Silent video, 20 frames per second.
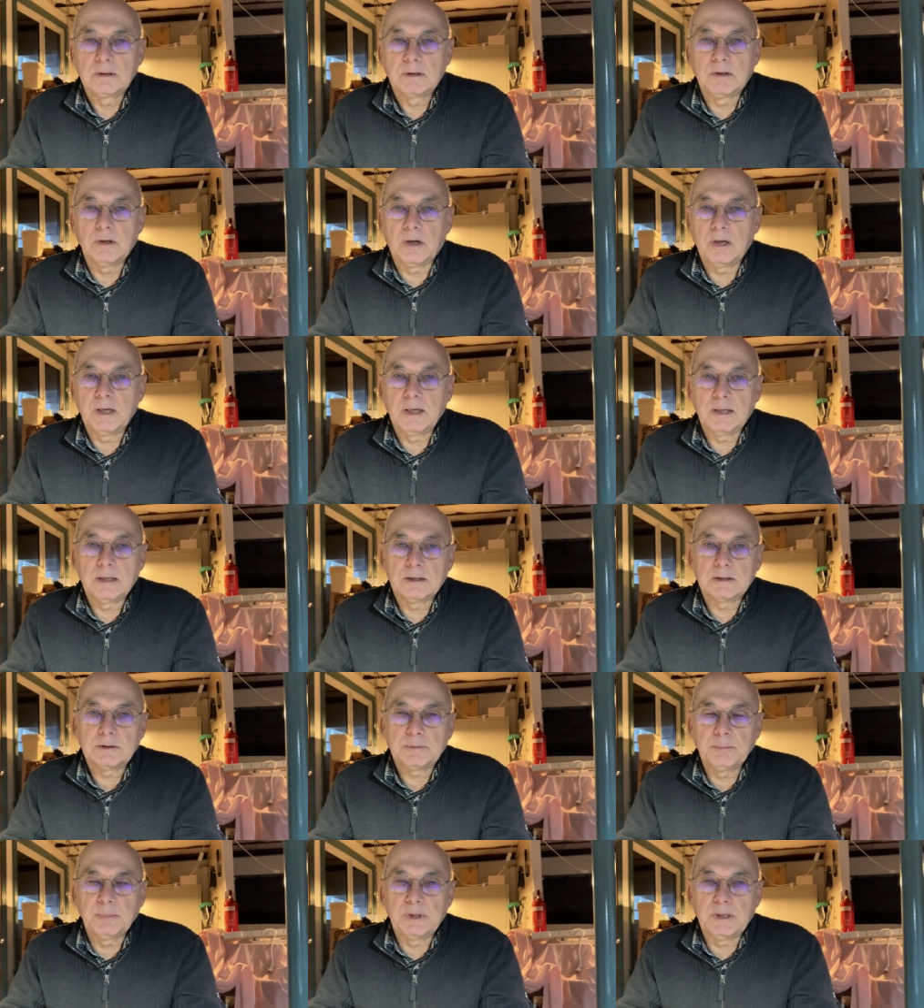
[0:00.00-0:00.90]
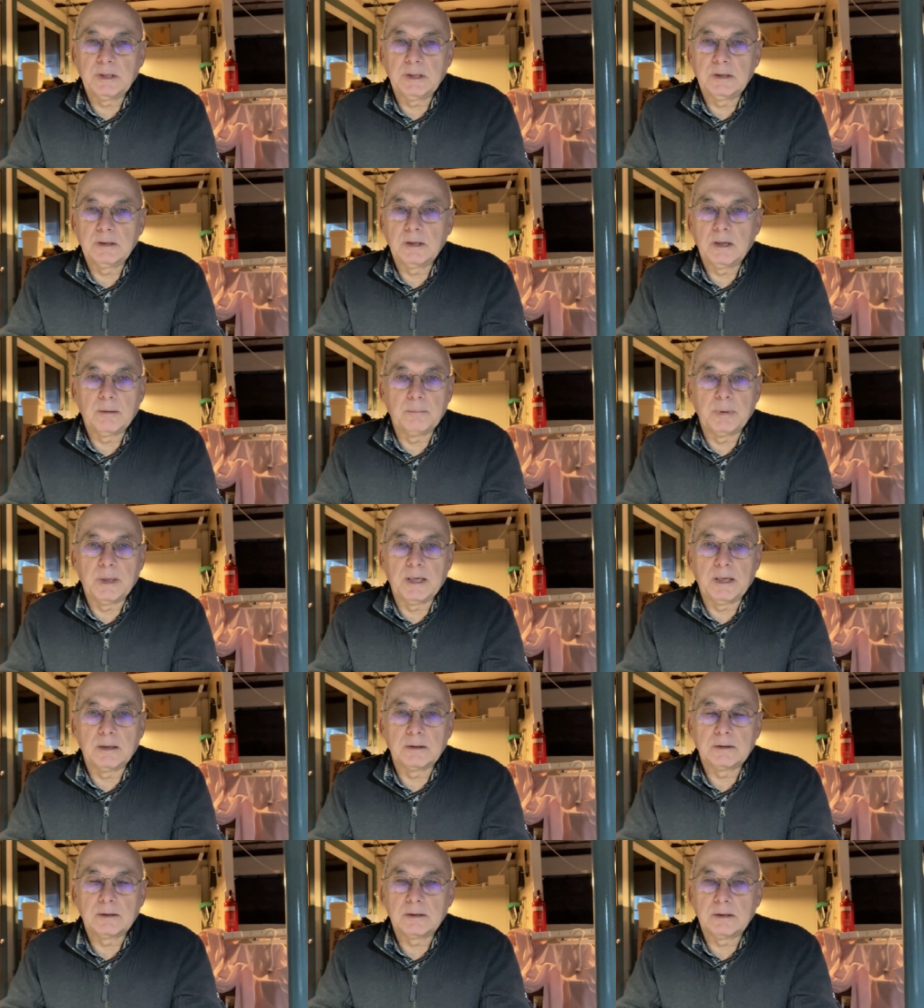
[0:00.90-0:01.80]
Guy asked me
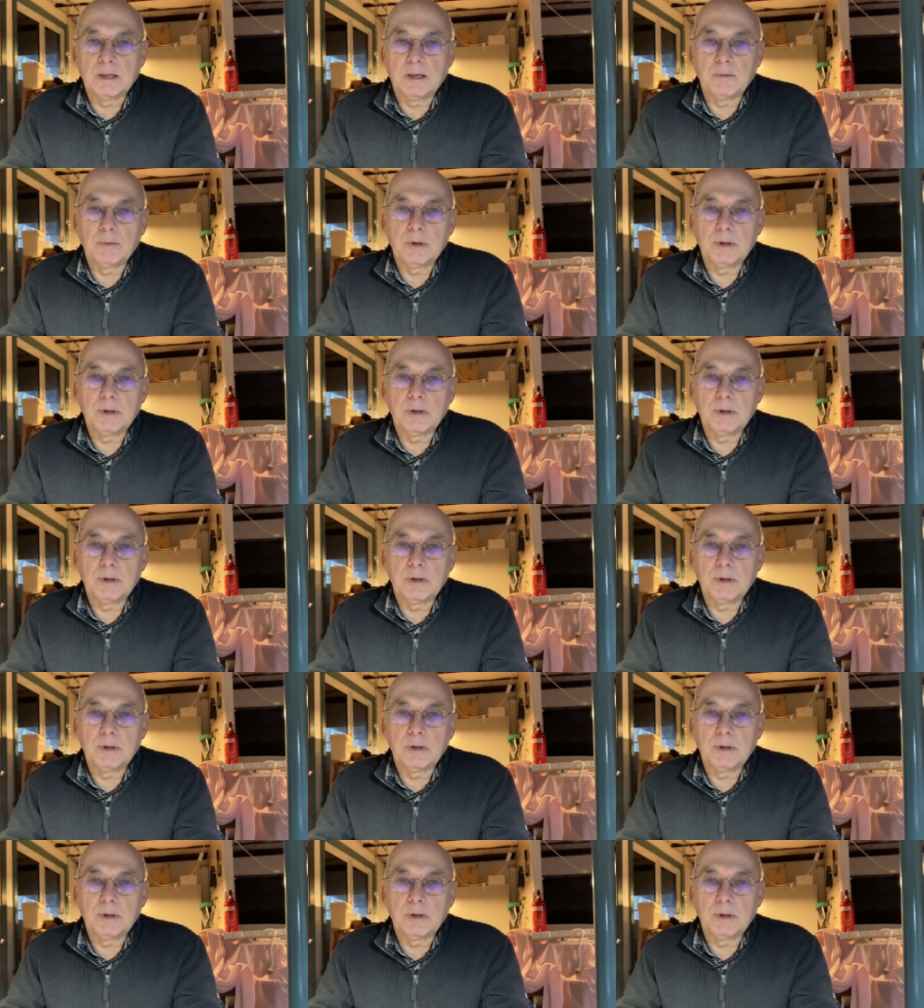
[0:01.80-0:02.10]
about uh,